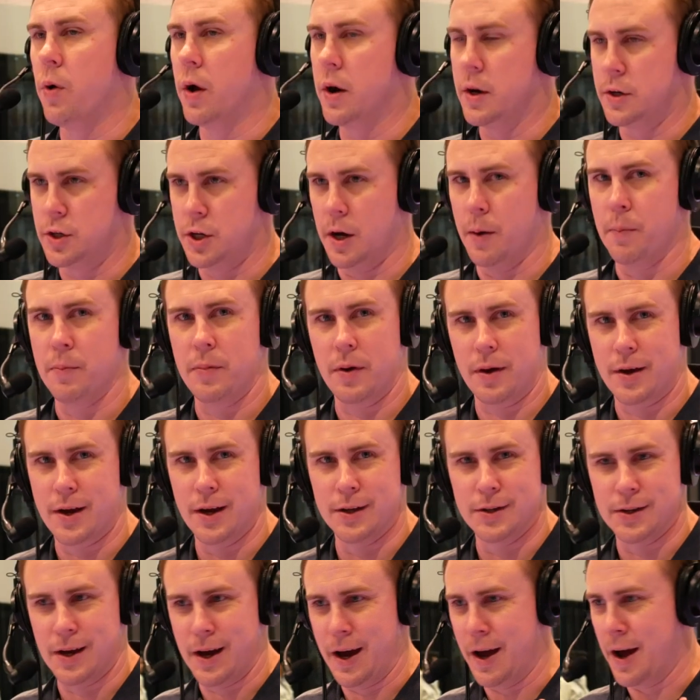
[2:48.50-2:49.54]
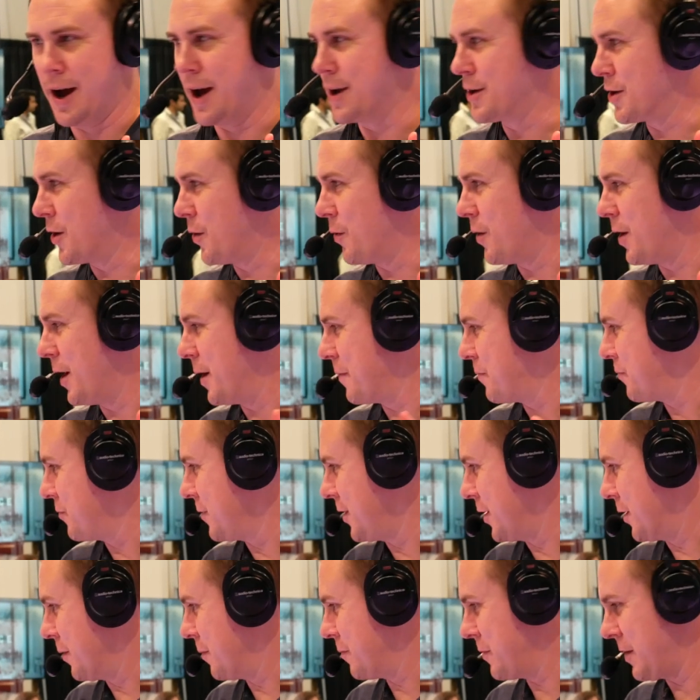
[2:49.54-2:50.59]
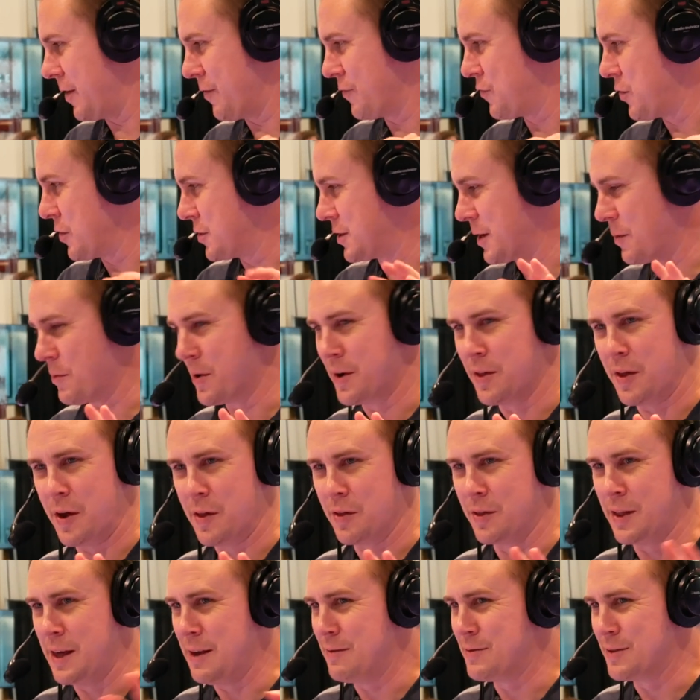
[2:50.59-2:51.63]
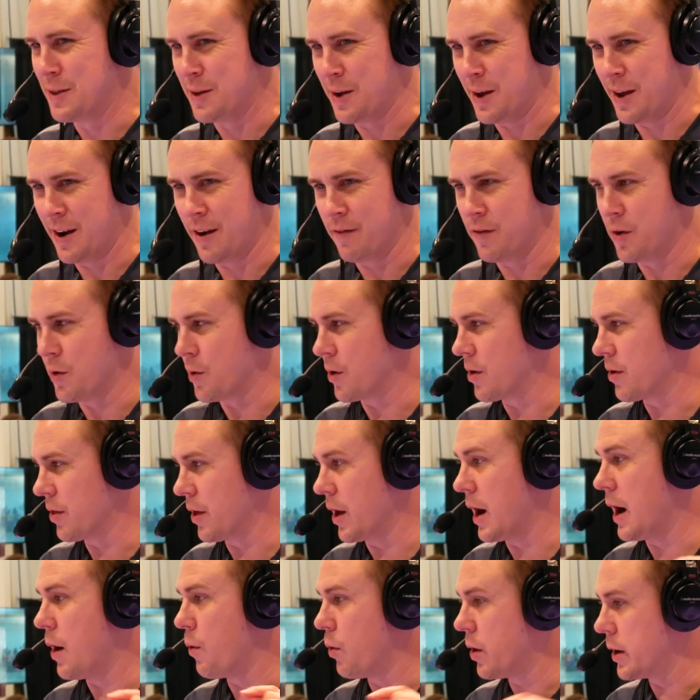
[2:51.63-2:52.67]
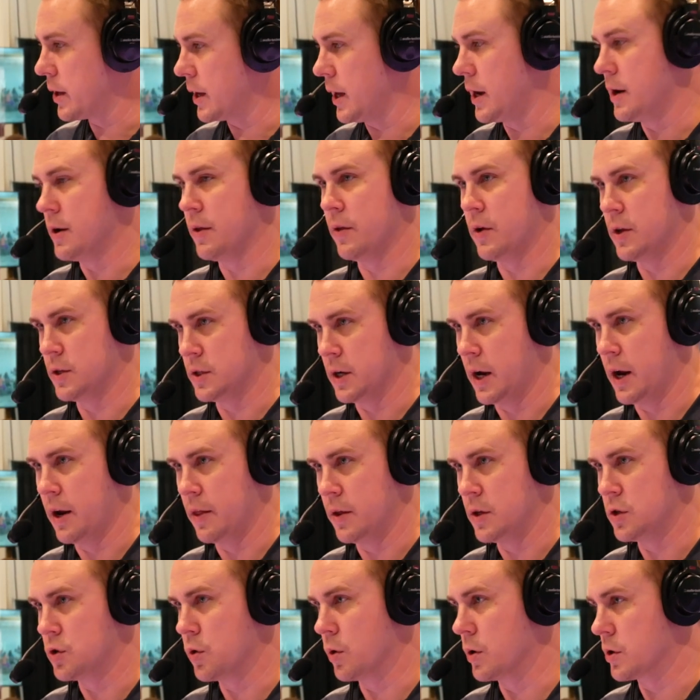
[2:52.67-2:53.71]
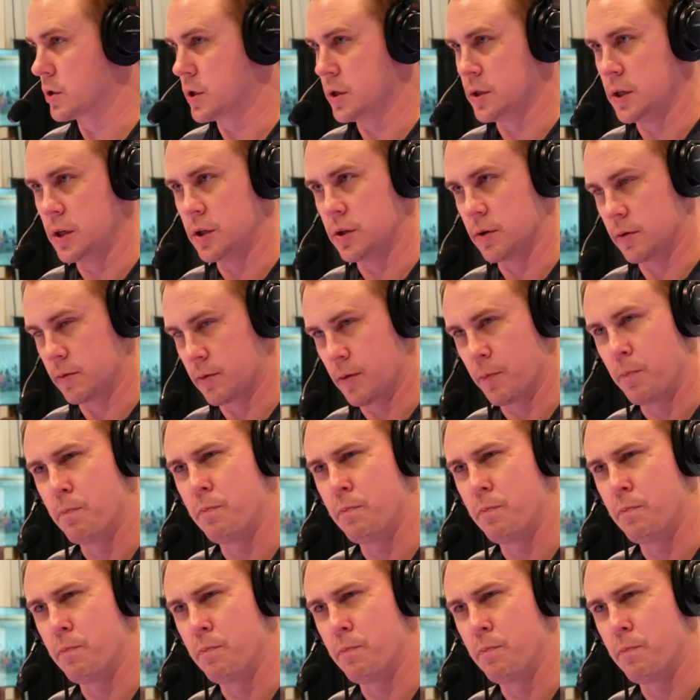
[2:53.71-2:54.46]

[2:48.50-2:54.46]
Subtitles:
want to jump because for someone that leaves the interview early, I want to get into the design of these doors, because these are